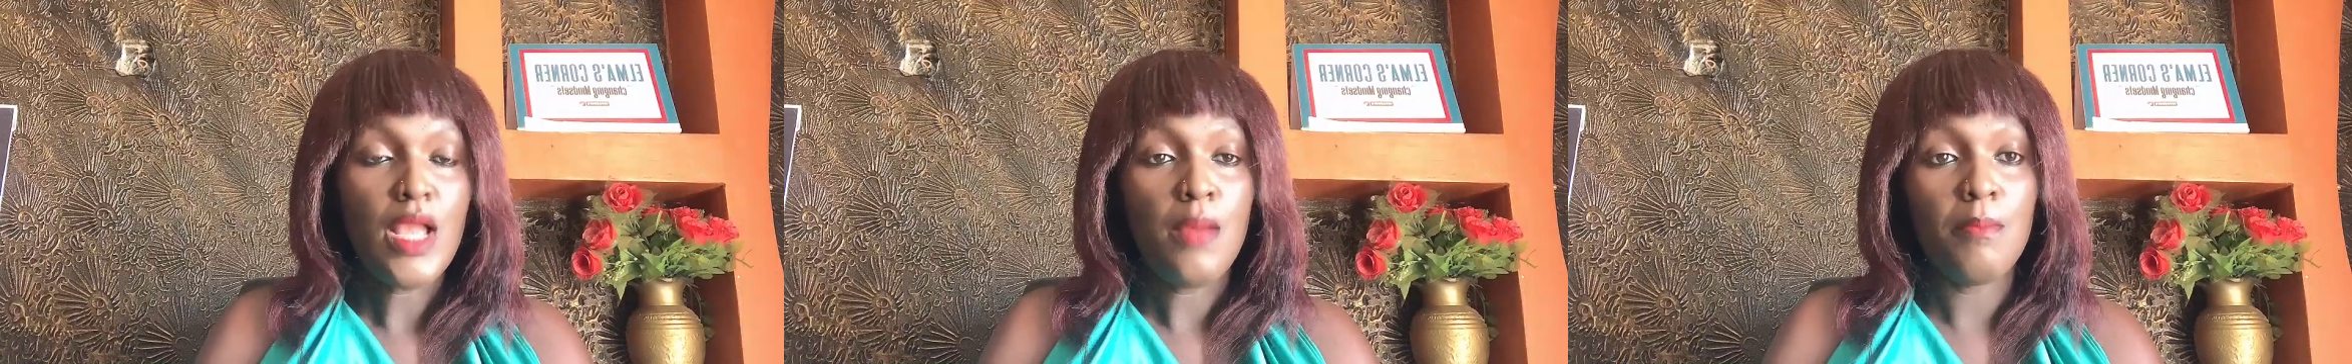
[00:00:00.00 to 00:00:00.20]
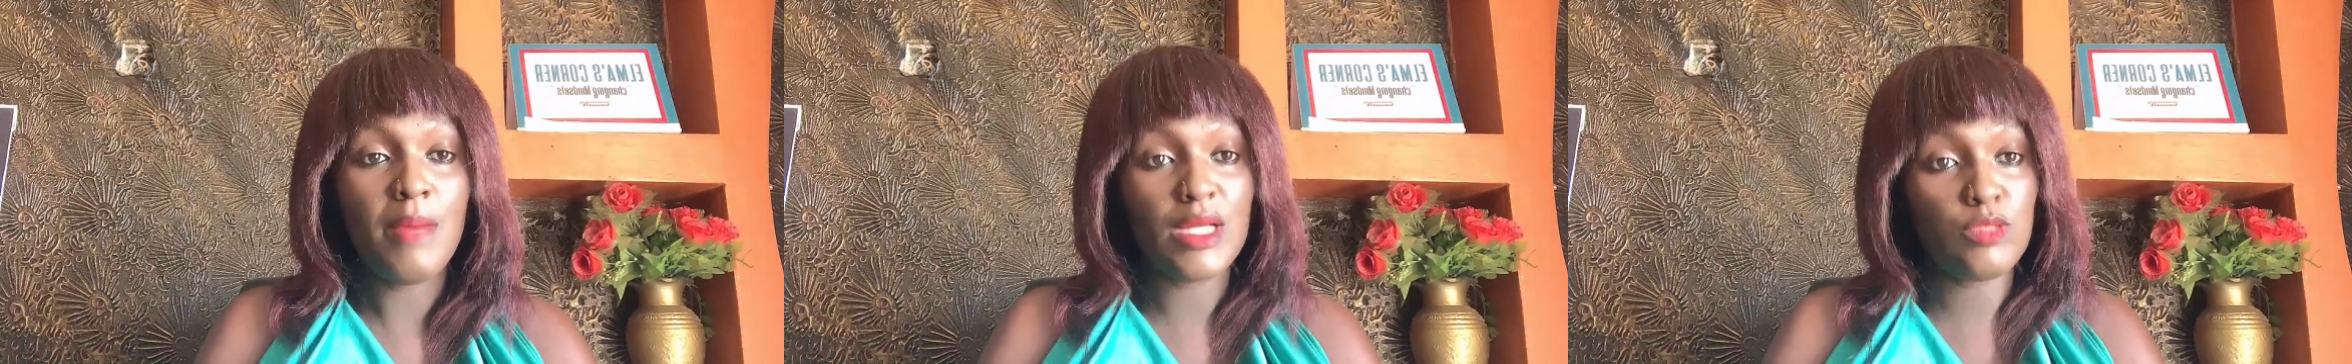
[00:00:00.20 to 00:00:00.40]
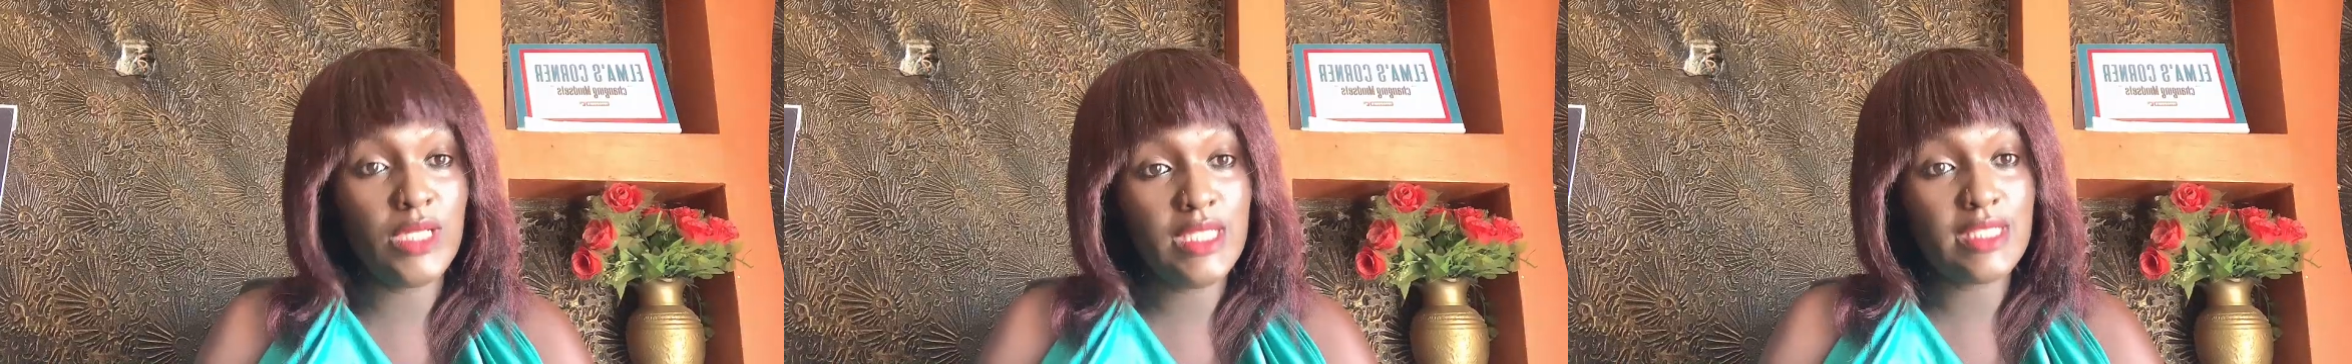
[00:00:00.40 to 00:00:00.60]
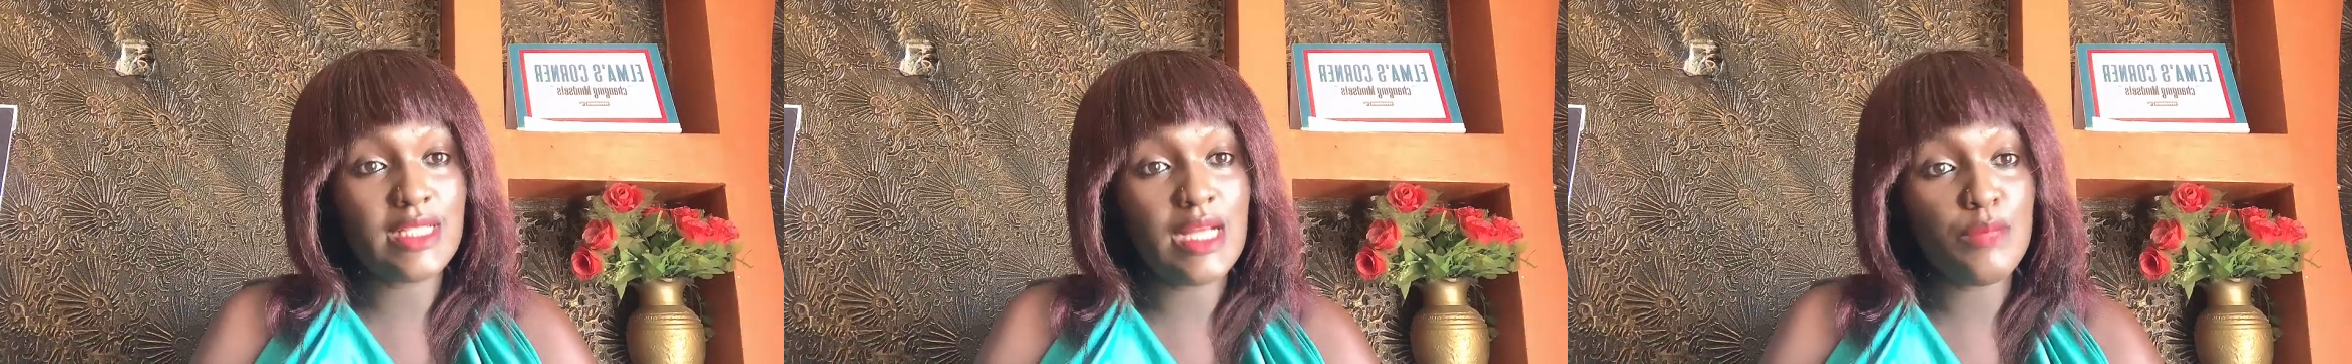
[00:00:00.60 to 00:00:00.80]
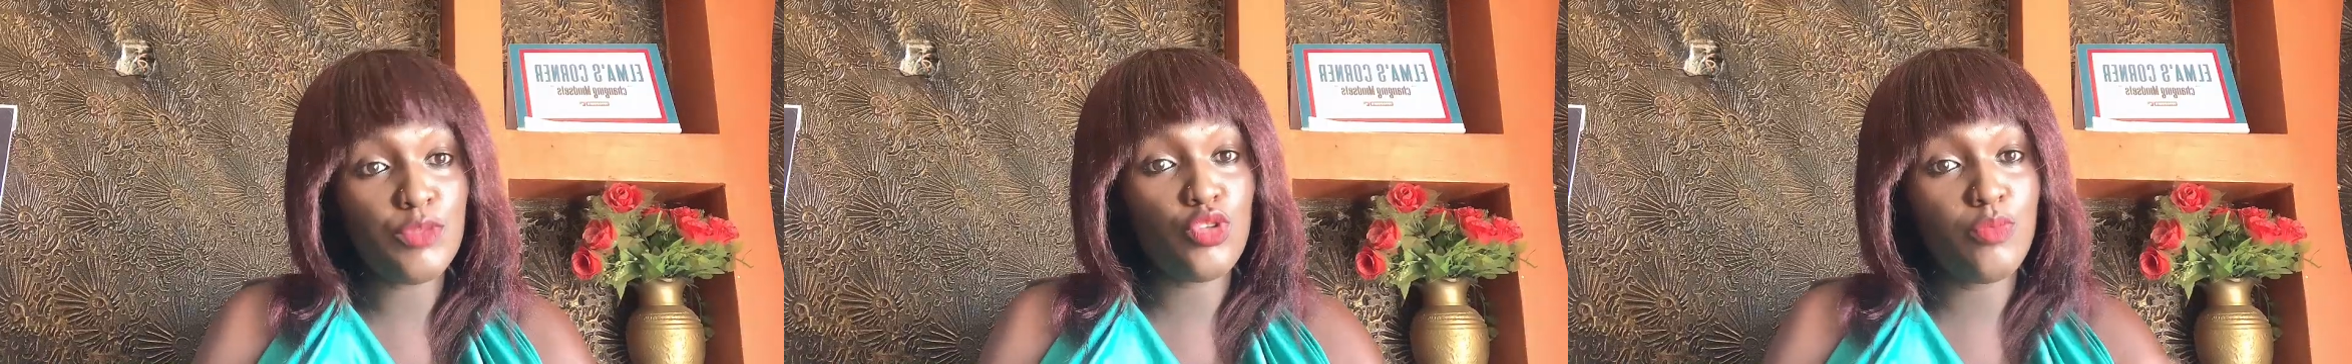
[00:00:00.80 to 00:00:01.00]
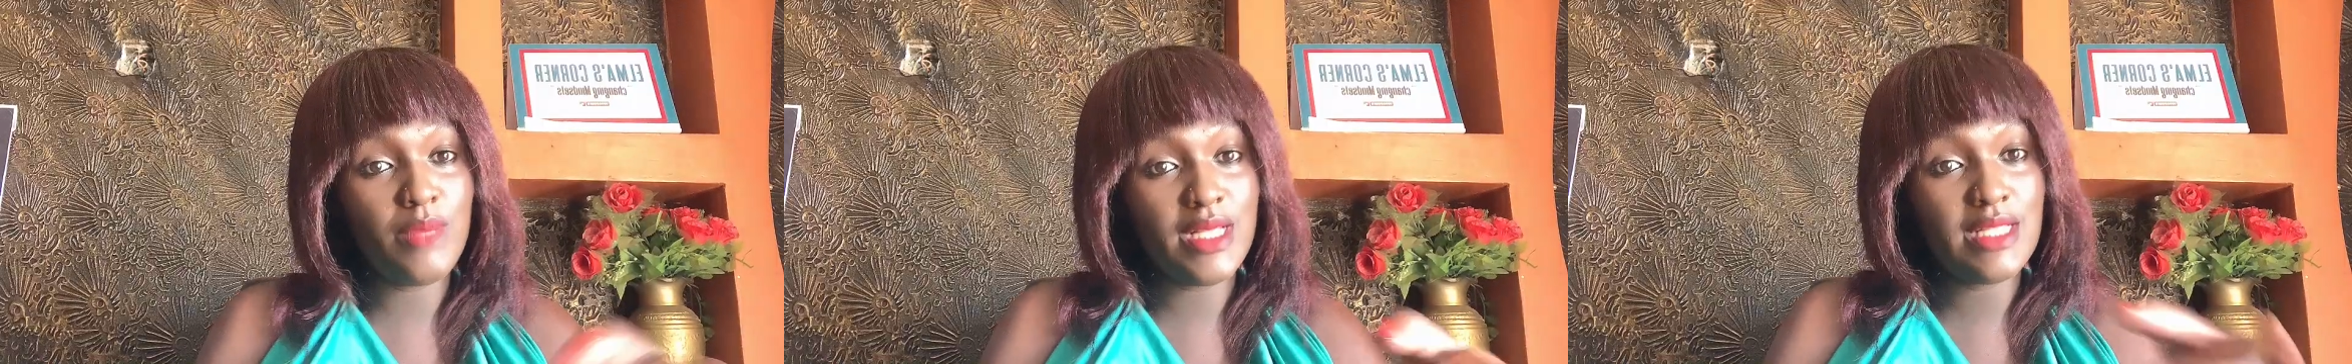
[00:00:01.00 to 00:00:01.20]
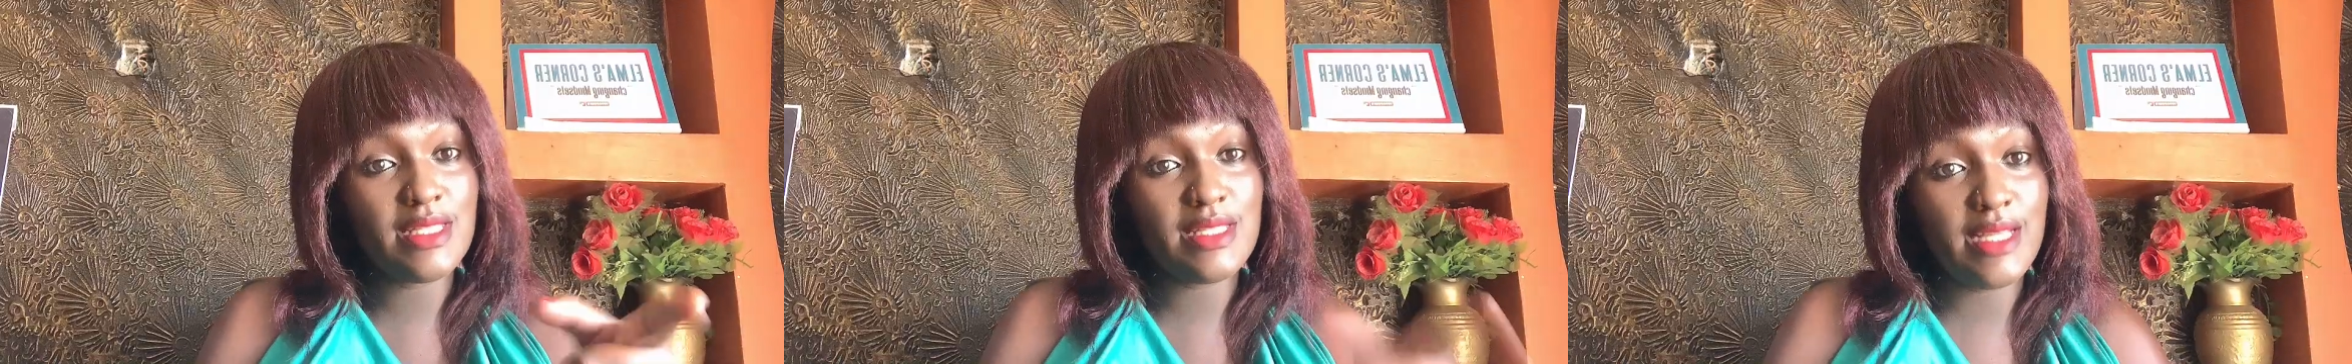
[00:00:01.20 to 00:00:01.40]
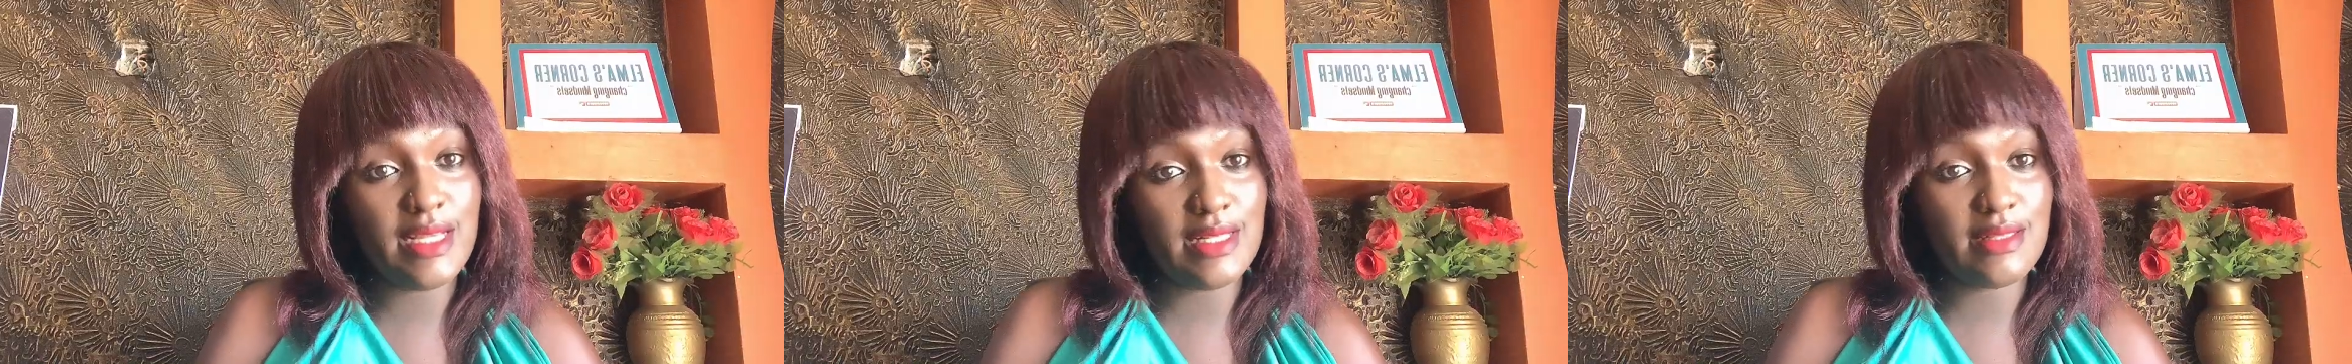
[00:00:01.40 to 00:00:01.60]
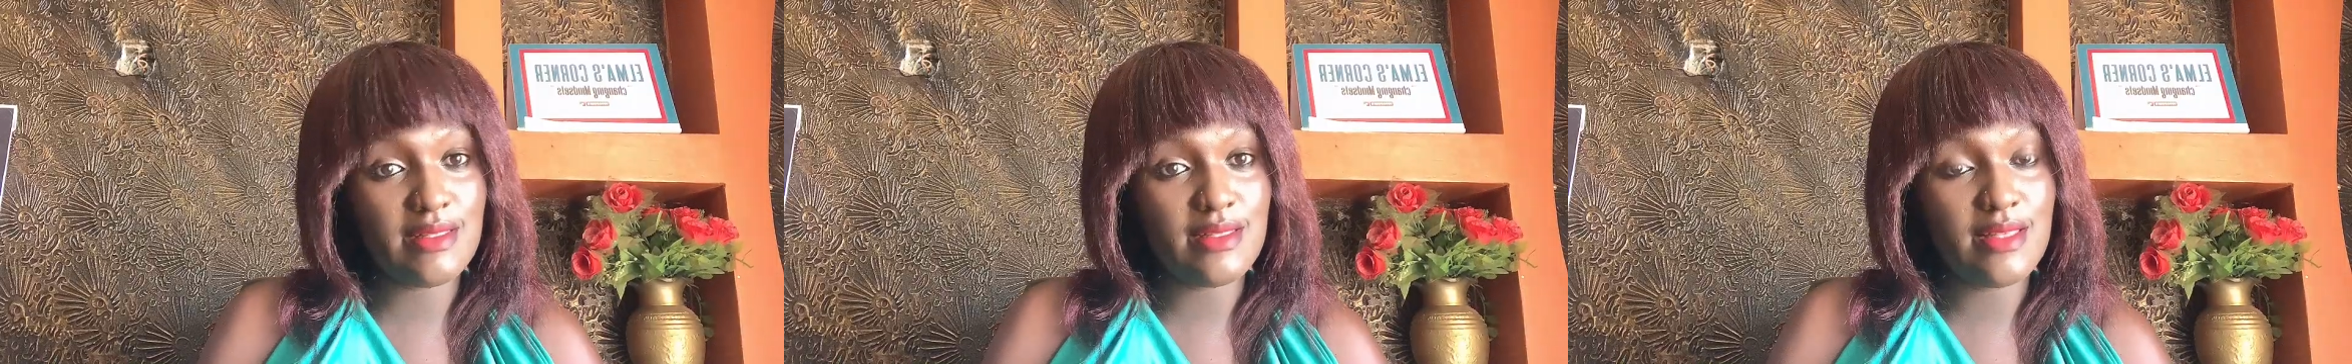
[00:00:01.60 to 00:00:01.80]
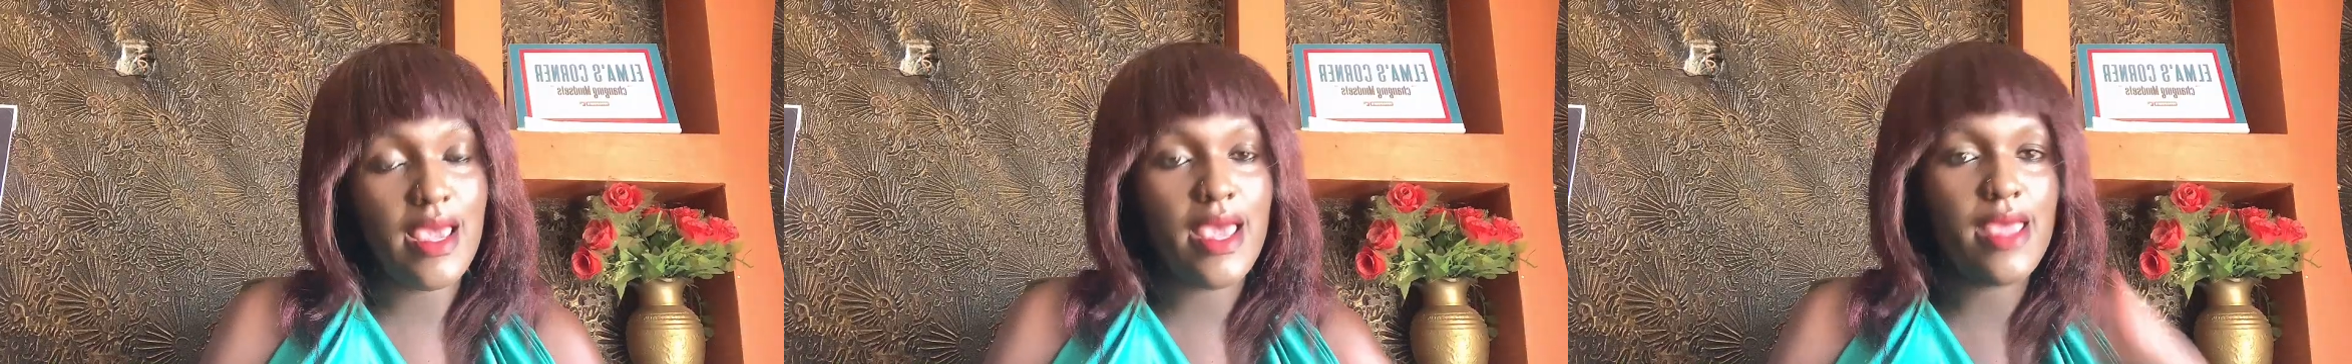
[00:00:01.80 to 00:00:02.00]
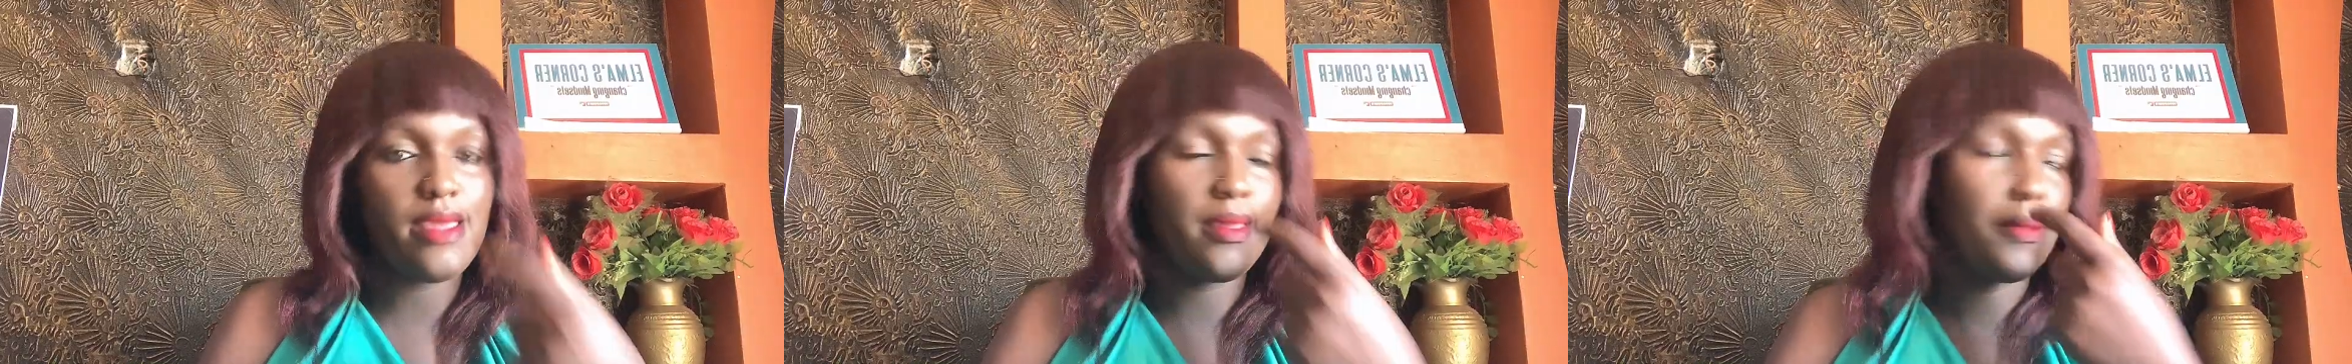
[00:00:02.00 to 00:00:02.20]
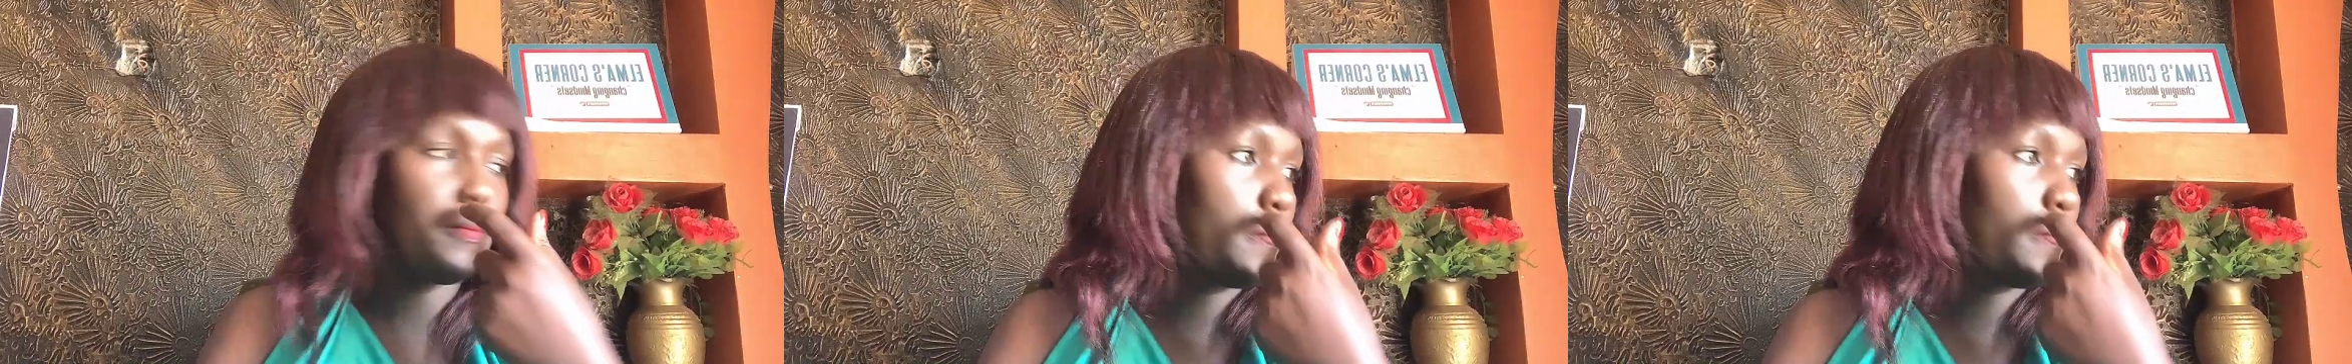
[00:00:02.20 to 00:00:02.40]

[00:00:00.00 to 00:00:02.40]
But when it comes to men's days, hey,